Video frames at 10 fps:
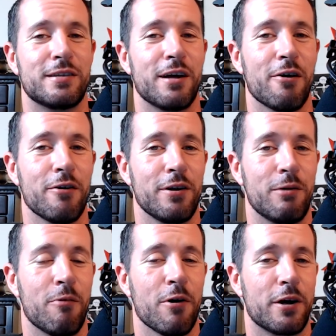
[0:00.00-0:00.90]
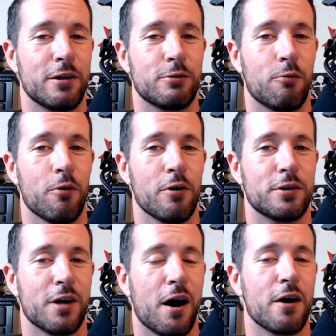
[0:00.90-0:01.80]
necessarily working
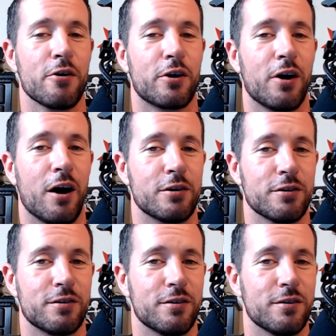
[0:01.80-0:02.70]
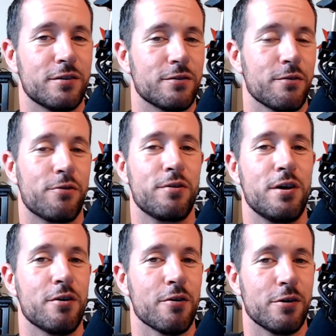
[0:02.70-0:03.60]
towards higher consciousness or
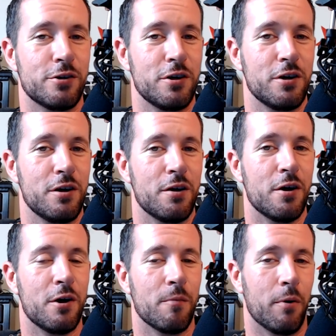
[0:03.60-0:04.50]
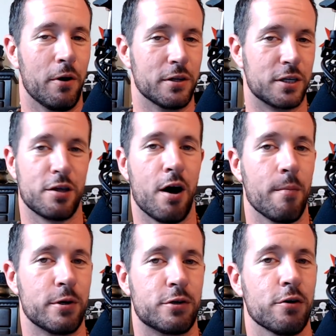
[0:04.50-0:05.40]
theurgy, but it's
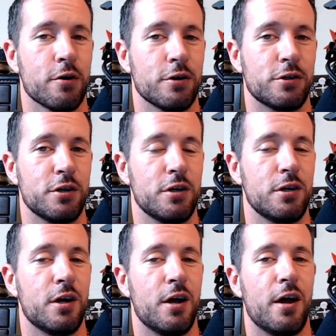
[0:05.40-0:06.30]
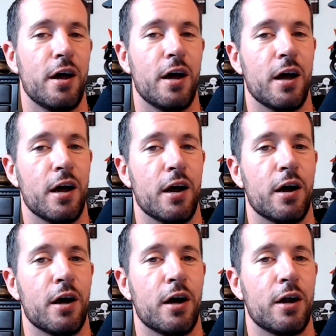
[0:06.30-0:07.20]
thaumaturgy,
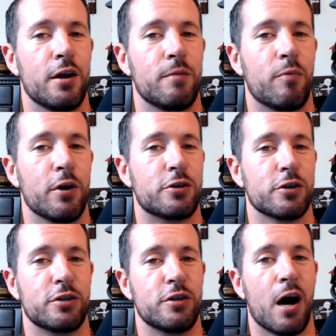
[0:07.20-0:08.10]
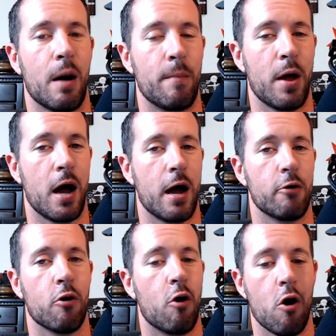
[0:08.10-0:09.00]
but it's just not
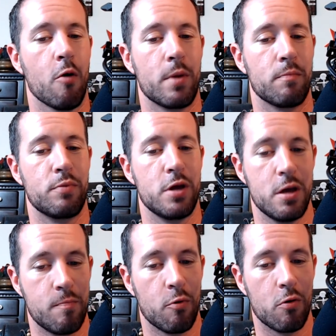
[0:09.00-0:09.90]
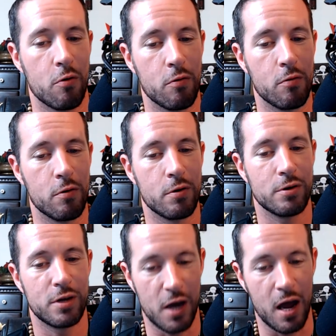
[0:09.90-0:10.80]
bad or harming people.
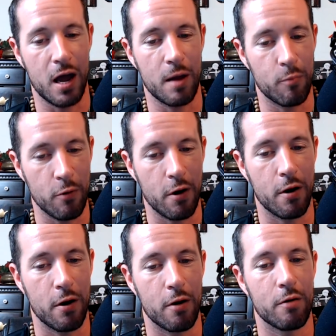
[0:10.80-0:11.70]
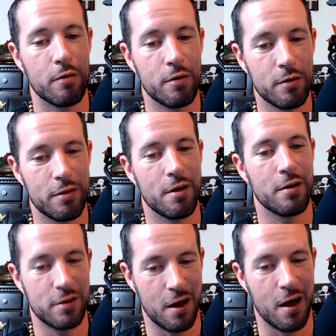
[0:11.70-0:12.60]
Okay, bro.
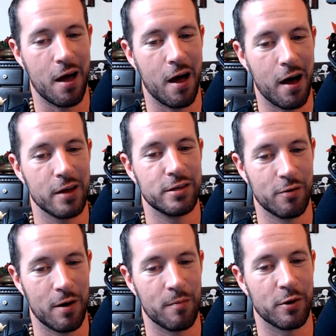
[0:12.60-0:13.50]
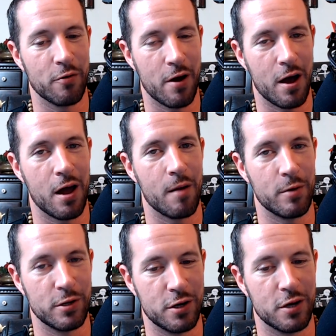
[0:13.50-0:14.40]
Yeah, so I'm a
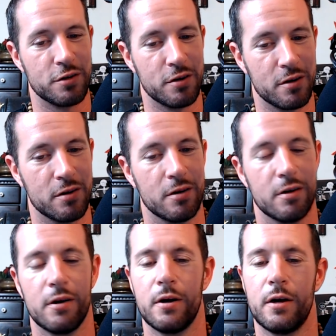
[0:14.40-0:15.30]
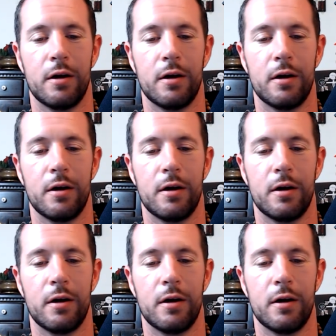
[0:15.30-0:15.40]
gray magician.